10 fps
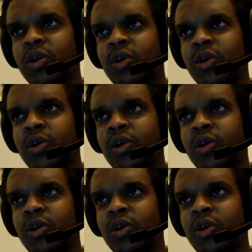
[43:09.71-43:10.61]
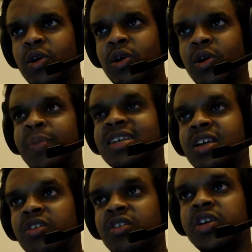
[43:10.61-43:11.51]
It's like sort of basing your
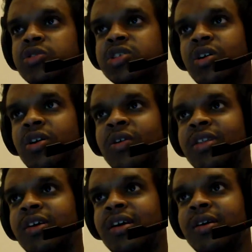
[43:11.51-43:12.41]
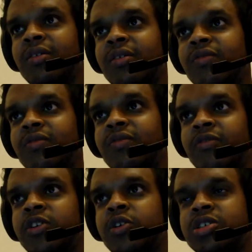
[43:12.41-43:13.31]
future on the future
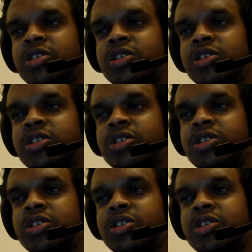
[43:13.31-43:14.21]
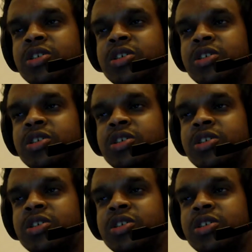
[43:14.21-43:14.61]
production of Alaska.